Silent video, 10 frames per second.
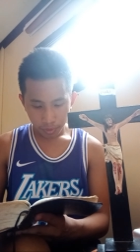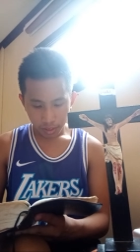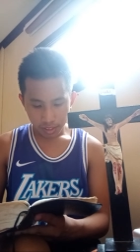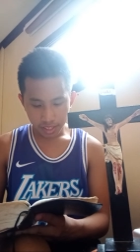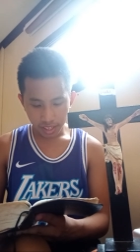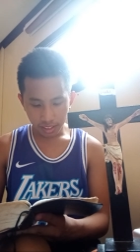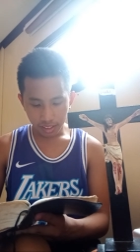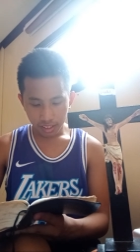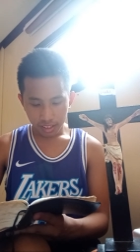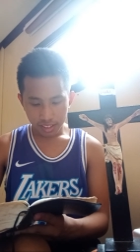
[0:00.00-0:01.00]

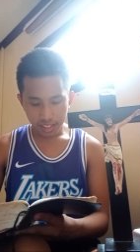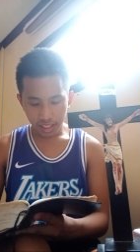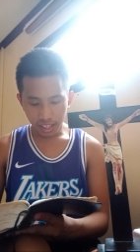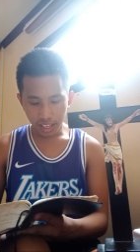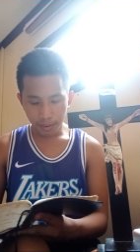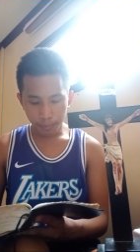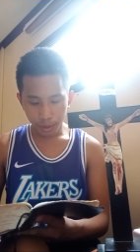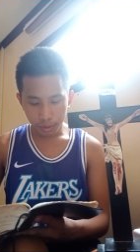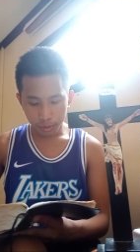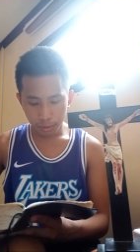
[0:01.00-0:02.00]
Zillah gave
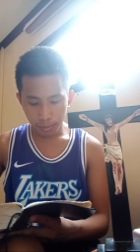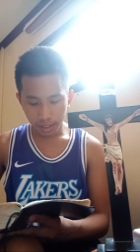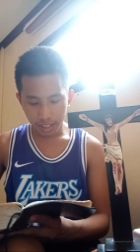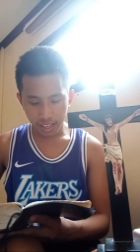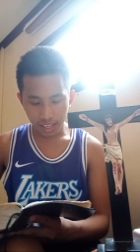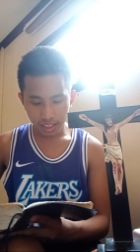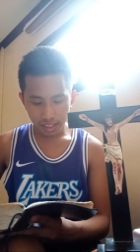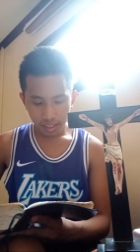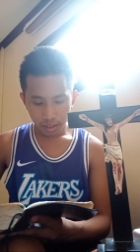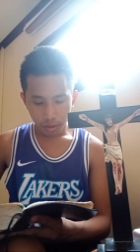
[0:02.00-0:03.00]
birth to Tubal-Cain,
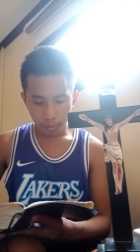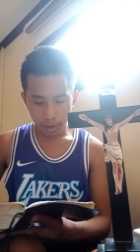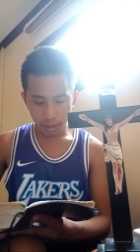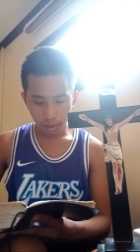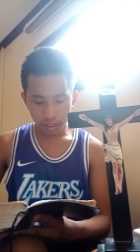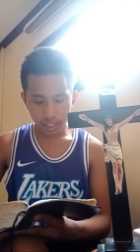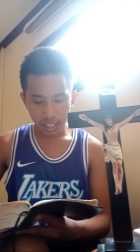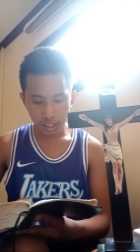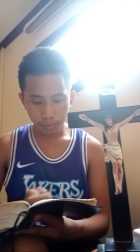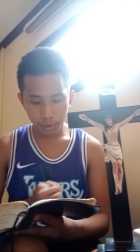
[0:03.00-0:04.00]
who made all
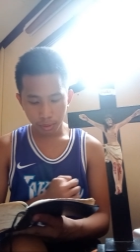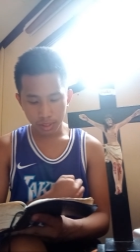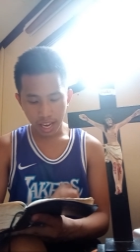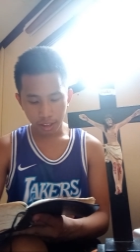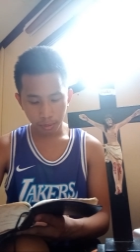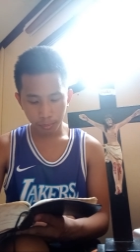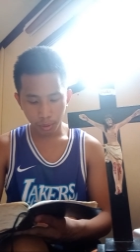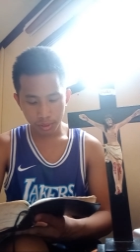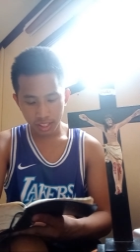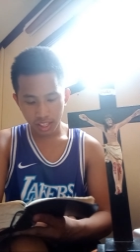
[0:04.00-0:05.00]
kinds of tools out of
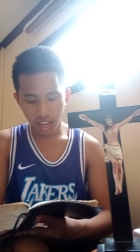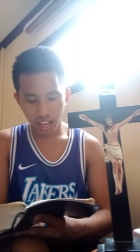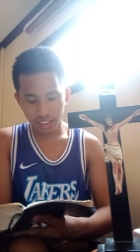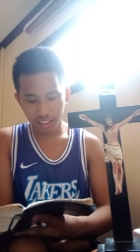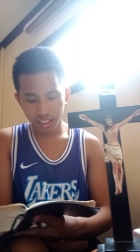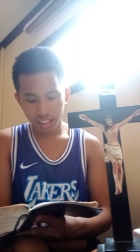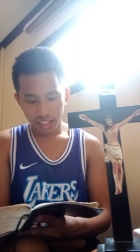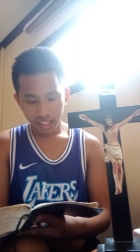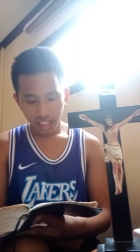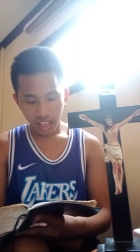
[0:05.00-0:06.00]
bronze and iron.
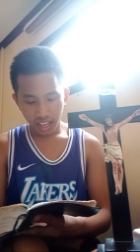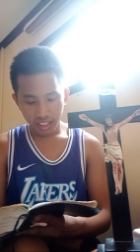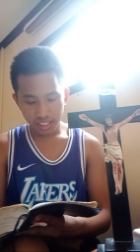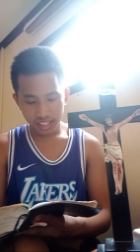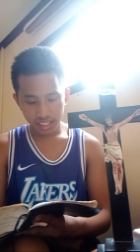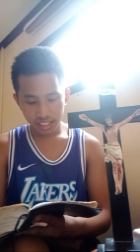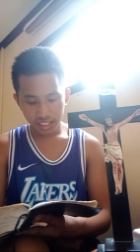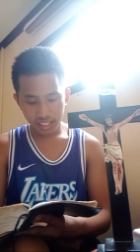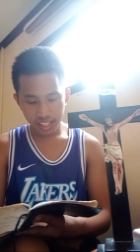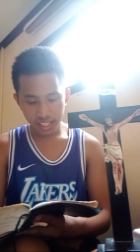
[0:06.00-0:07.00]
And the
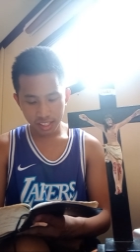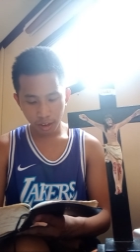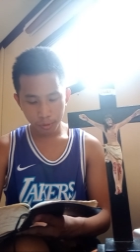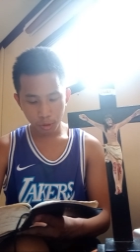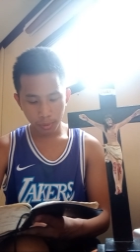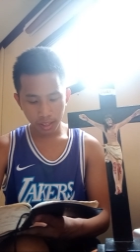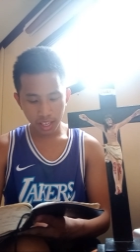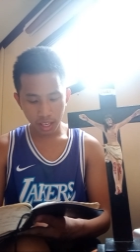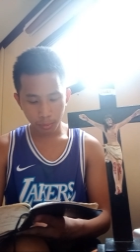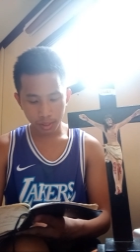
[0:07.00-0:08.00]
sister of
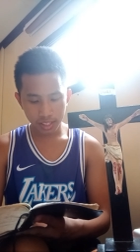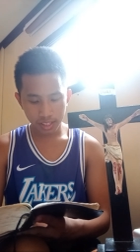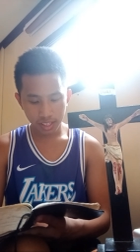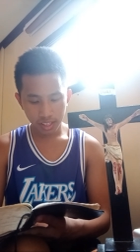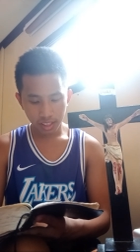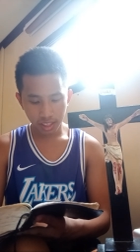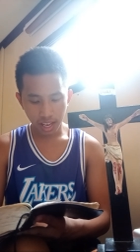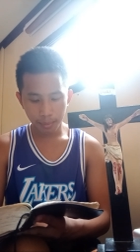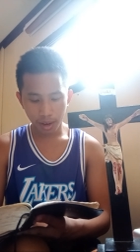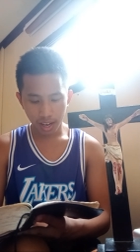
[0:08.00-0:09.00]
Tubal-Cain was
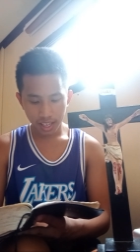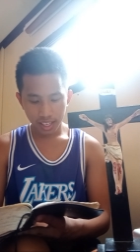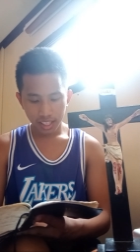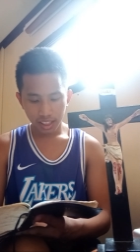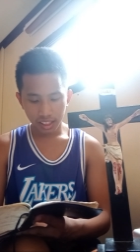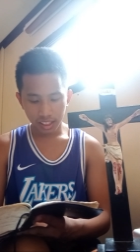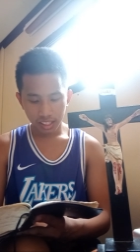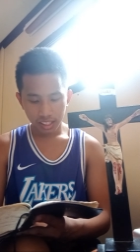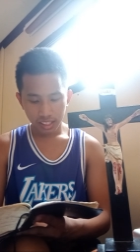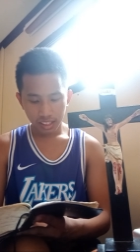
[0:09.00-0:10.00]
Naamah.
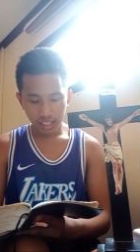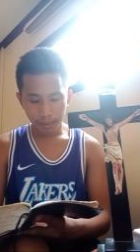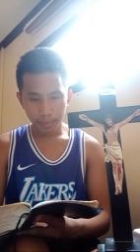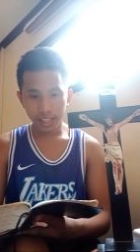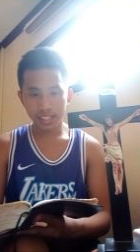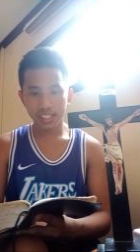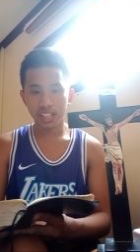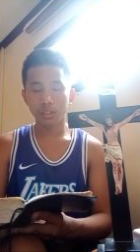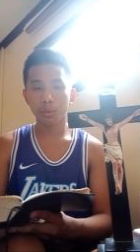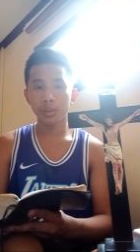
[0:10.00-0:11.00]
Lamech
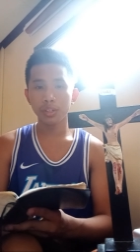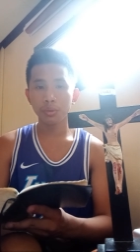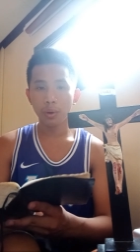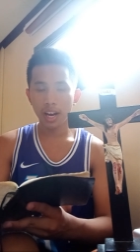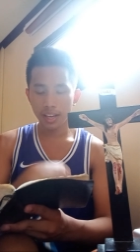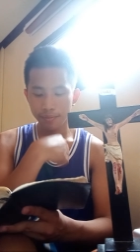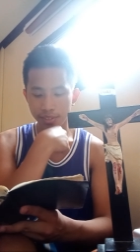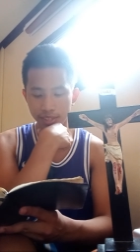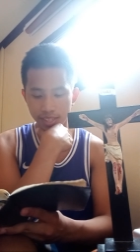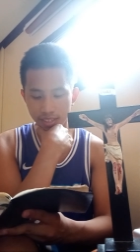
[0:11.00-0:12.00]
said to his
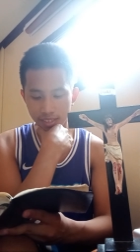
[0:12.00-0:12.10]
wives,